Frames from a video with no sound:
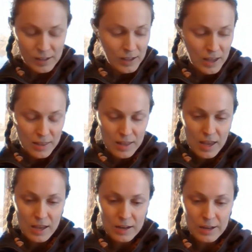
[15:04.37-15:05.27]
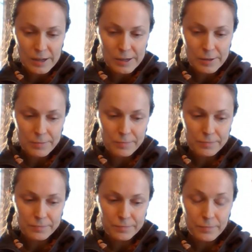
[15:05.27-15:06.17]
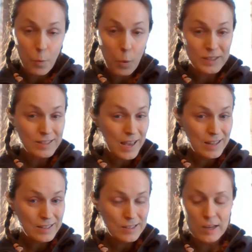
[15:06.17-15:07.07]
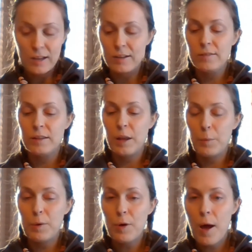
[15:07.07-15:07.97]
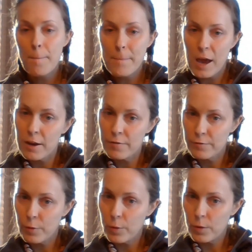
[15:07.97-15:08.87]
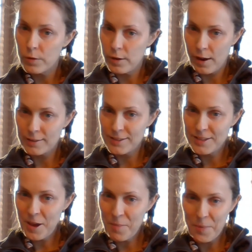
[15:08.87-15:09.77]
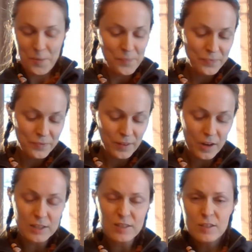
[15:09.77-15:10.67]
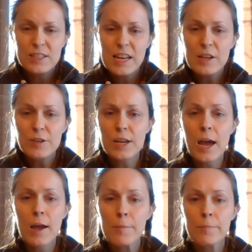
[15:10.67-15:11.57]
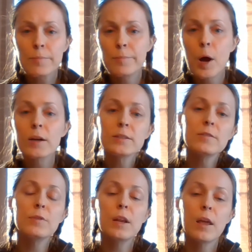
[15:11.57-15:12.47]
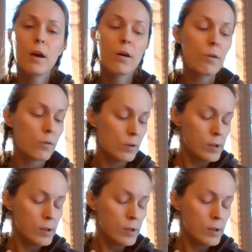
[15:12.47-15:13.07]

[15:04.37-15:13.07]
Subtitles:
And then Once that's done, then we'll come back for the next step. All right, so just take your time, pause the video,